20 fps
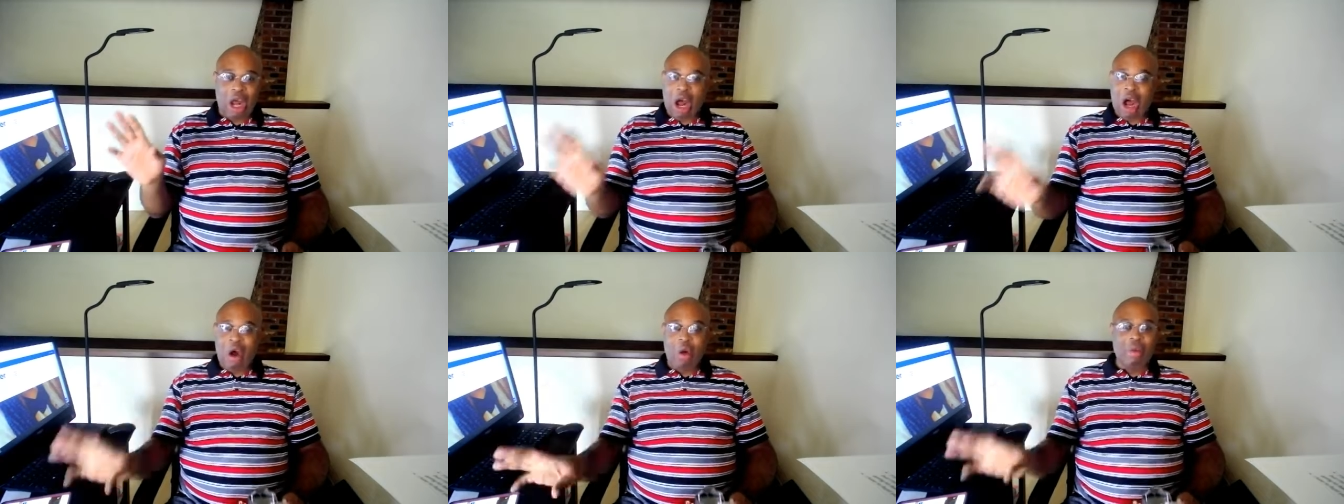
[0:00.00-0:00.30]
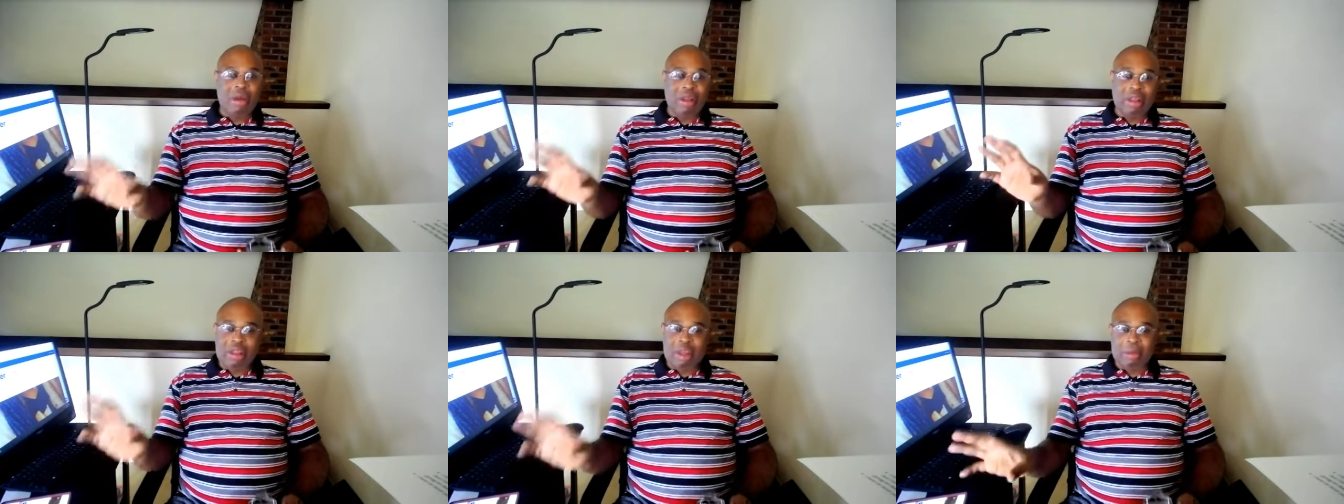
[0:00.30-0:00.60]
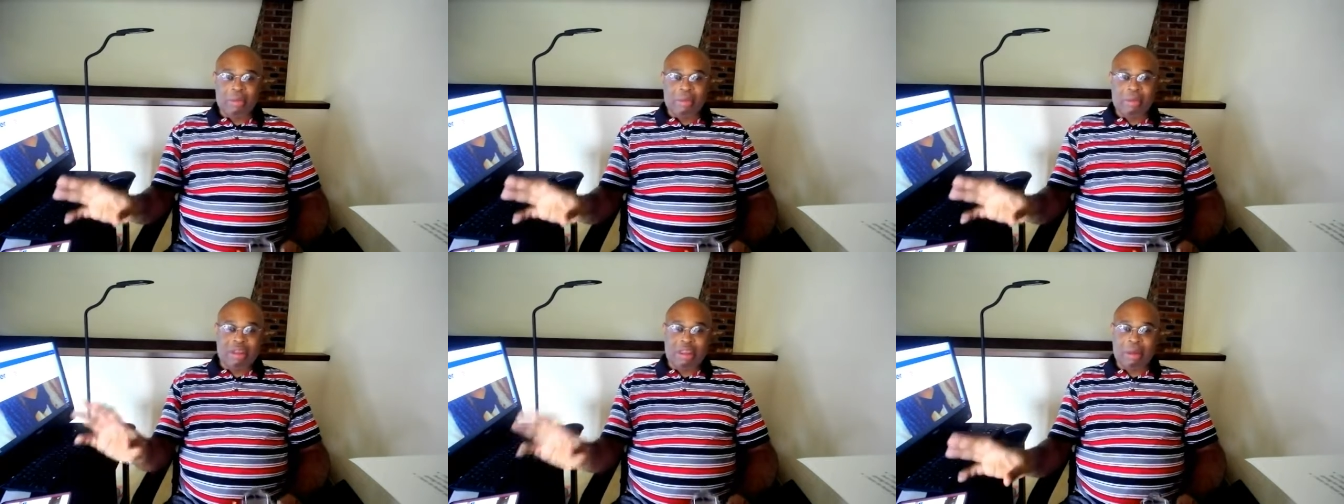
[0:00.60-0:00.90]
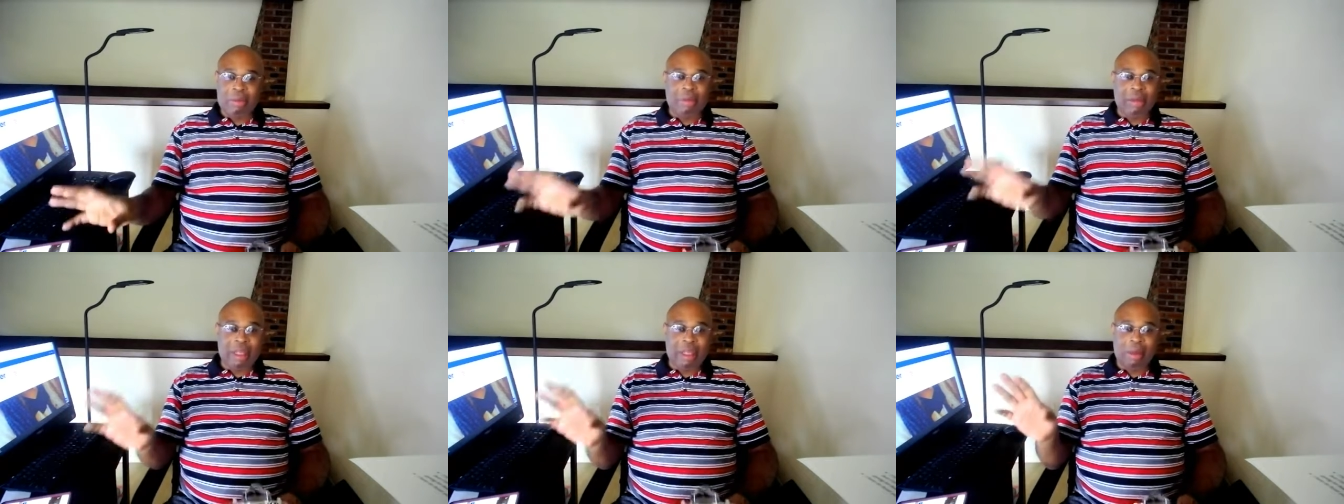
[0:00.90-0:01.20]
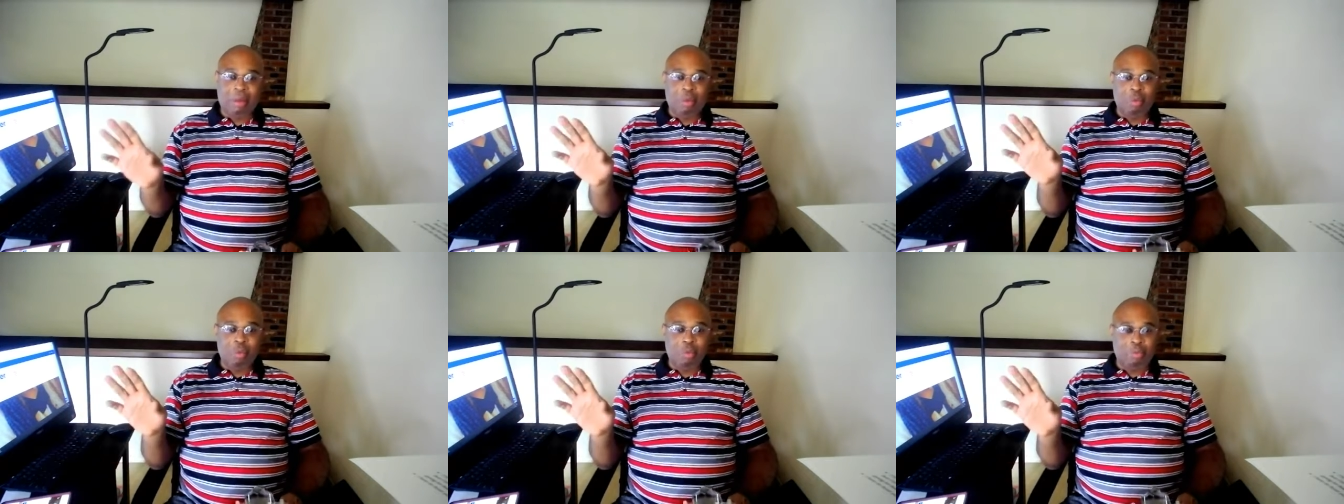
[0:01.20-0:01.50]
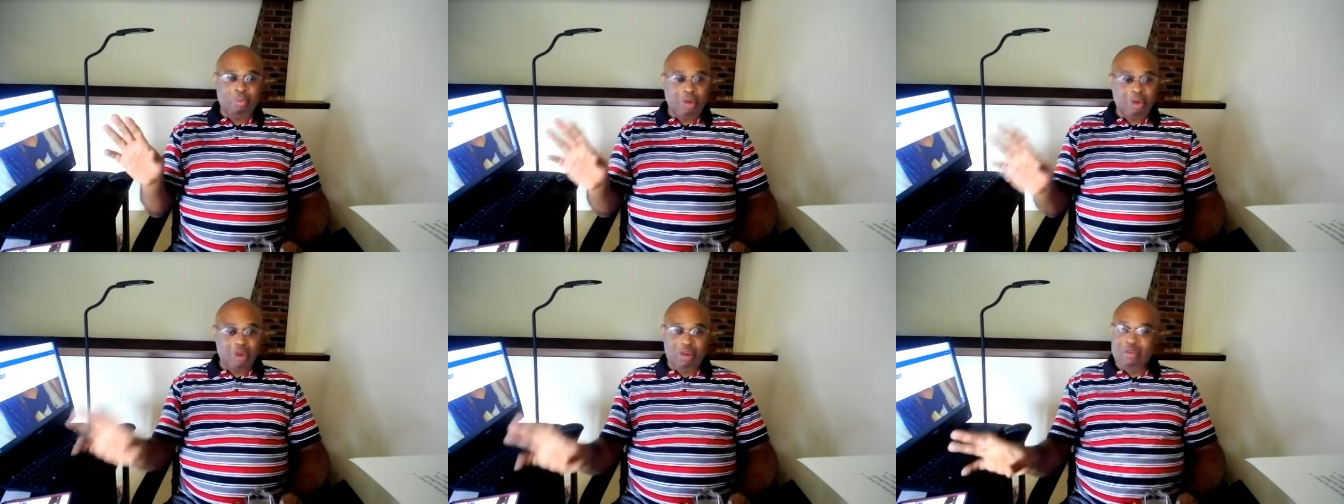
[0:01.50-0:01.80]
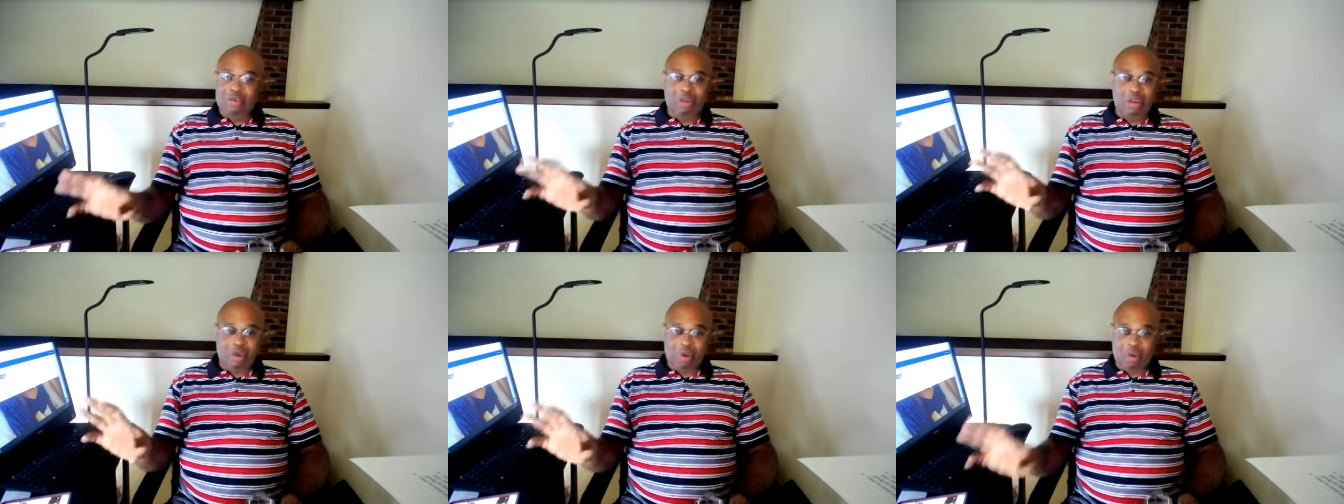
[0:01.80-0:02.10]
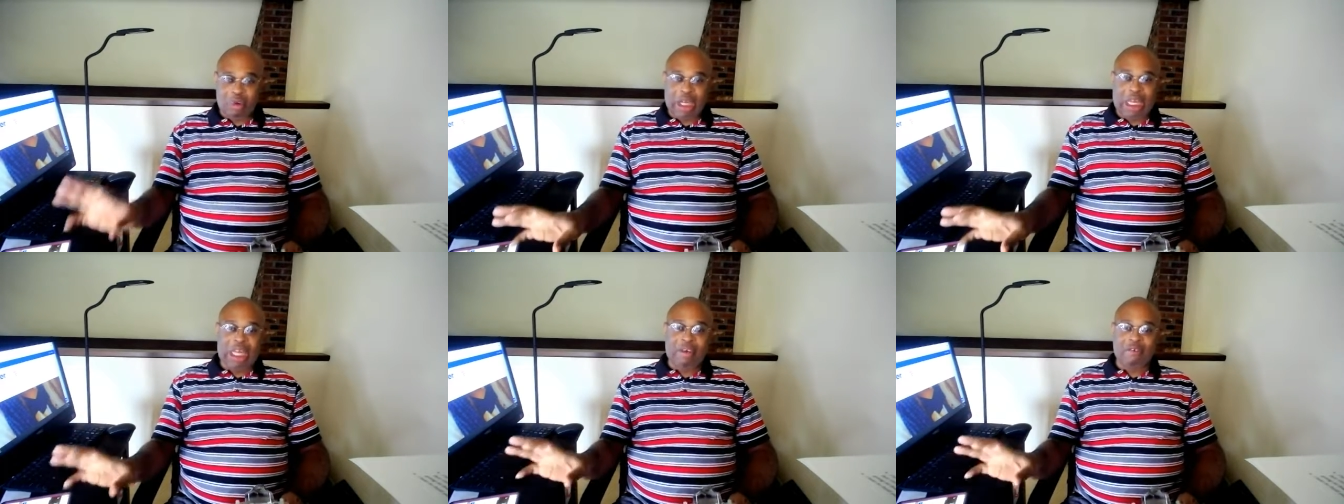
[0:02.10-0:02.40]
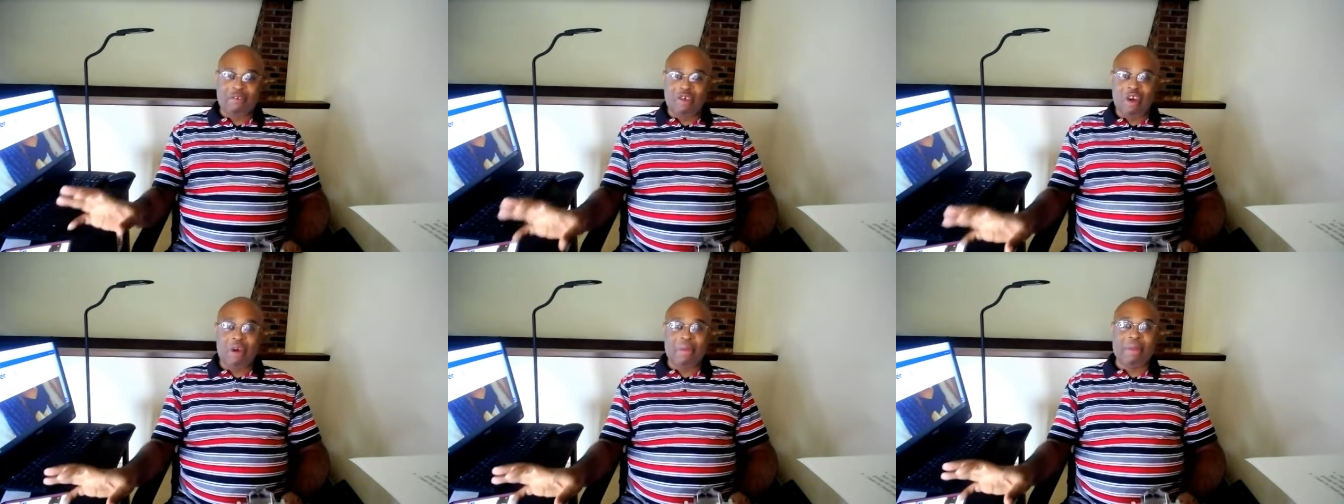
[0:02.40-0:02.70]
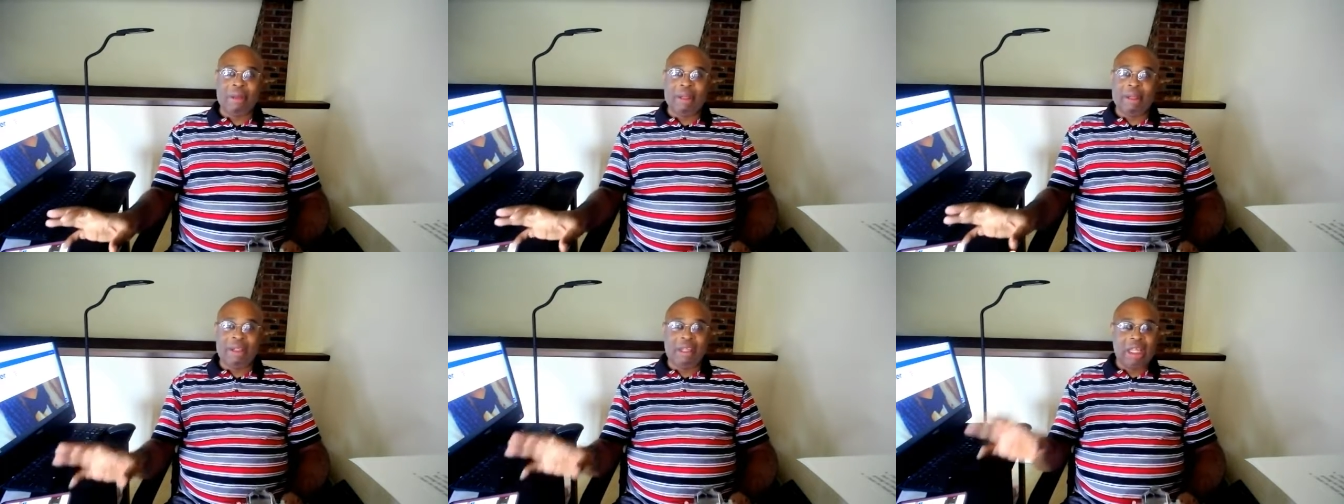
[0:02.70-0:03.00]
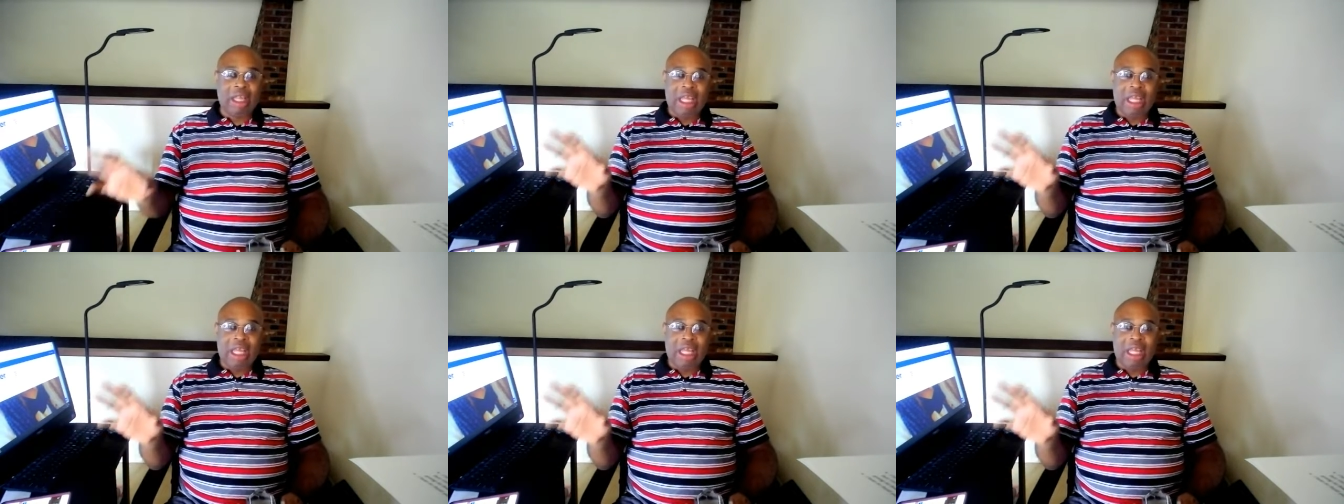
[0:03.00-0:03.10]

always going to be something beautiful to read from us.